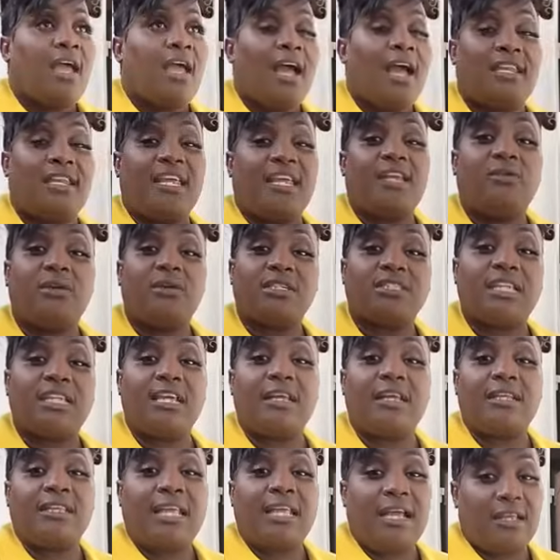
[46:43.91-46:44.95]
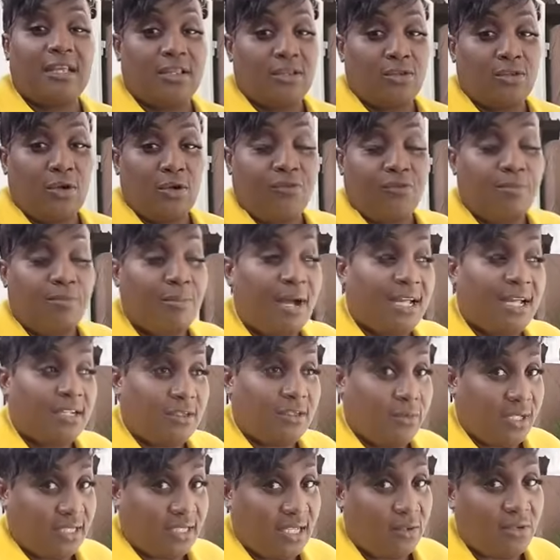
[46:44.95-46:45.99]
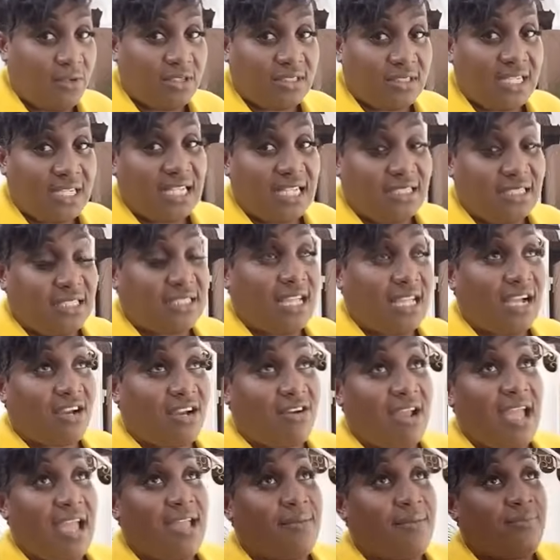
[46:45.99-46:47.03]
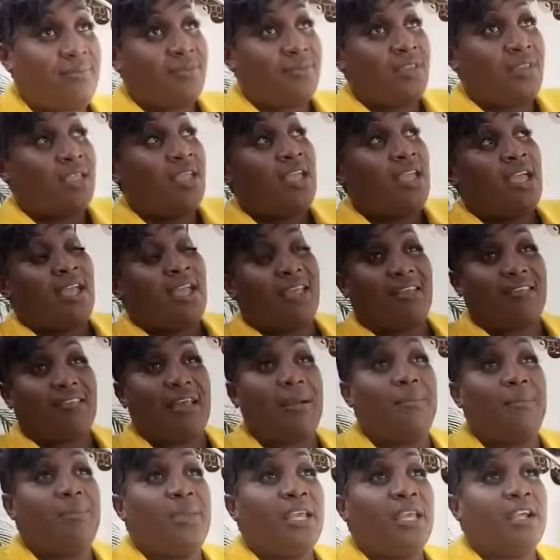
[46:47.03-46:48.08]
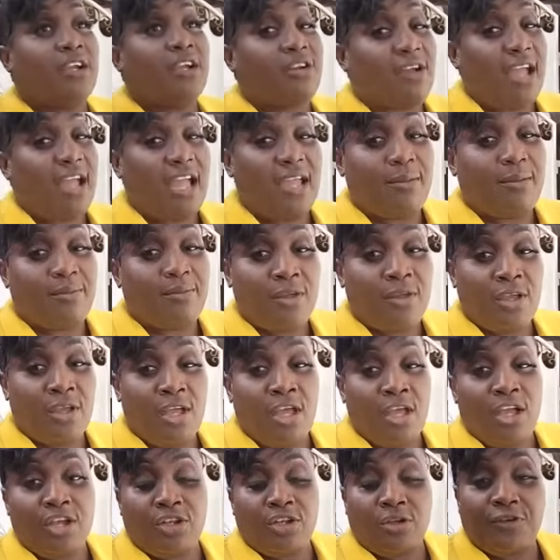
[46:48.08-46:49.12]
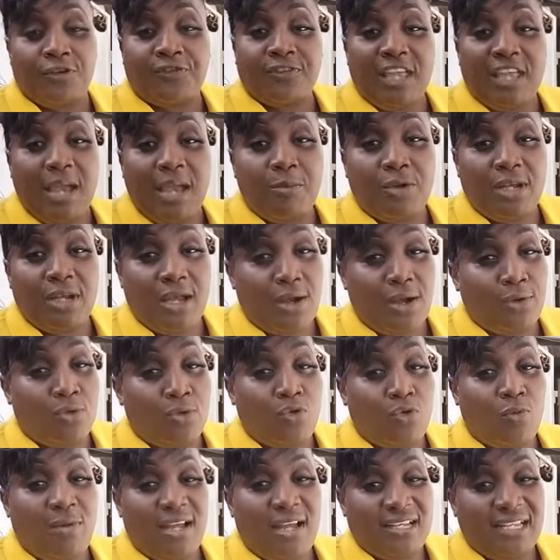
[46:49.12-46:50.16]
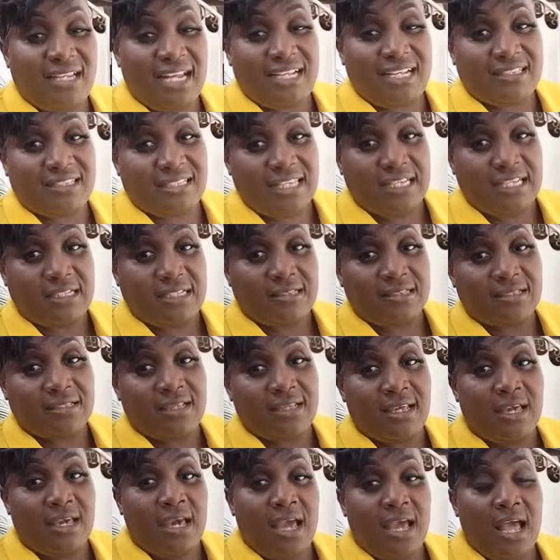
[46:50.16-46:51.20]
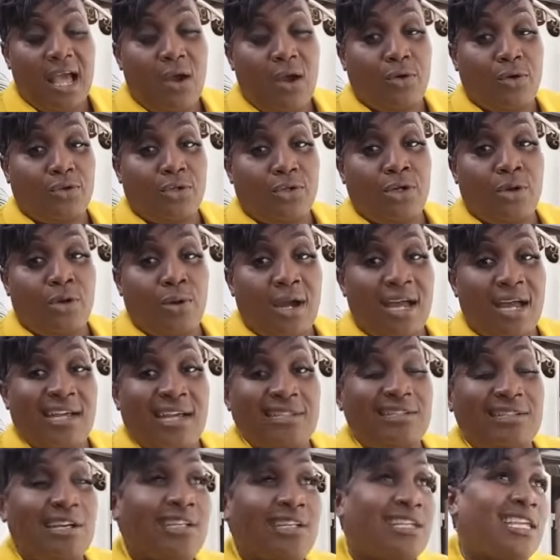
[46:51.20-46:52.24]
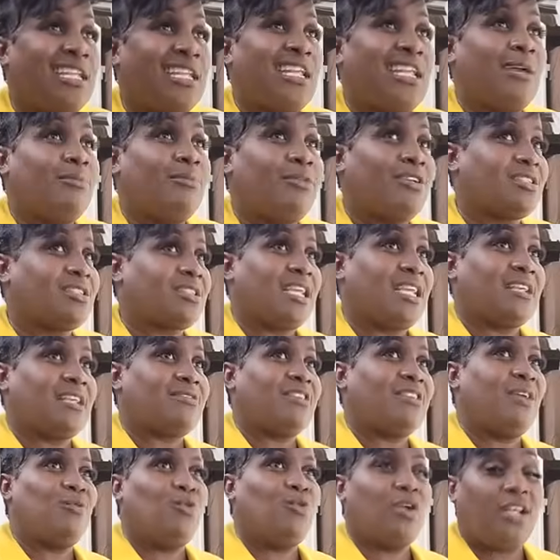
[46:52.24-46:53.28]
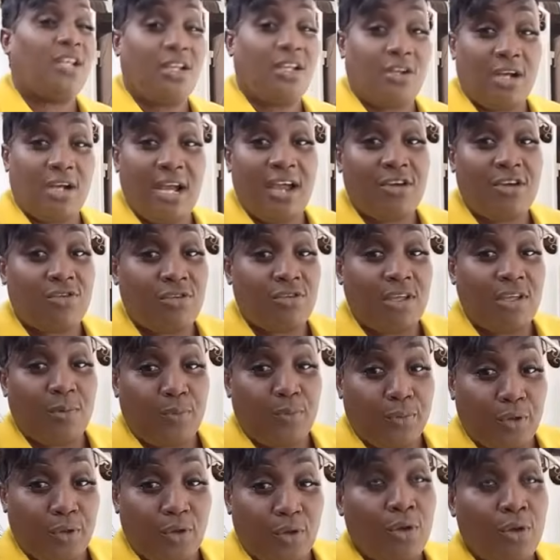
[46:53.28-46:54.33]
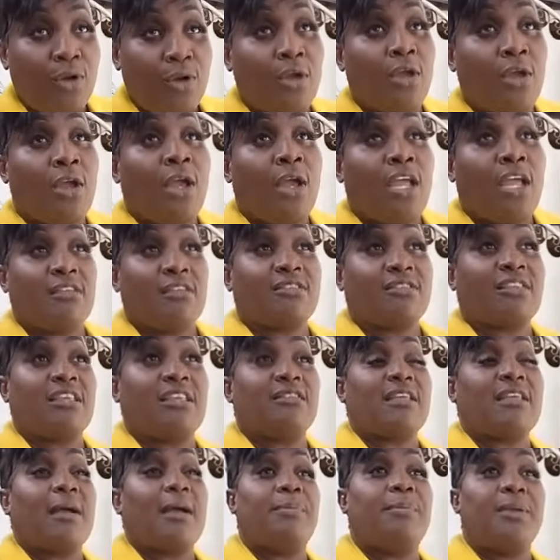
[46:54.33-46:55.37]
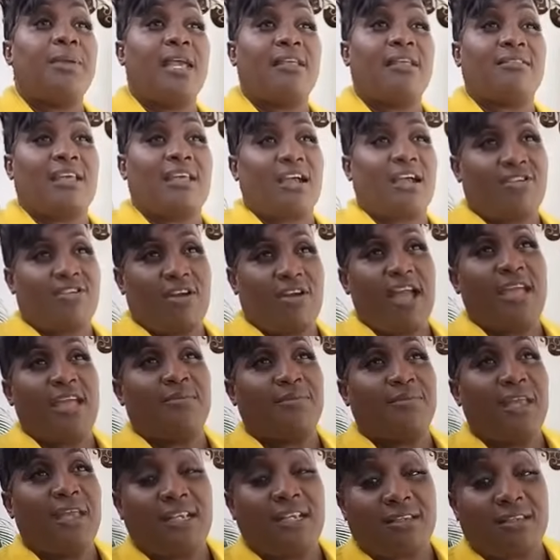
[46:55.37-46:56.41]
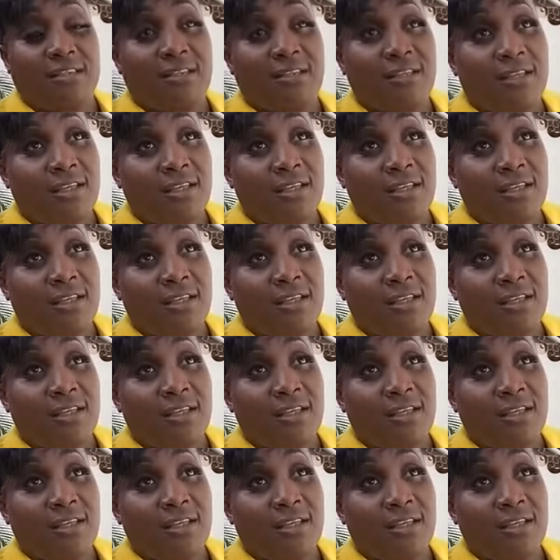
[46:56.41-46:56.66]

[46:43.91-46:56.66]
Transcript: And anyone said that, enough man do it. Anyone said that is a crime? It's a big crime. Enough time when I have a woman in her things, I don't know why I not give them no sex, them hold you down and rape you. It's a crime that.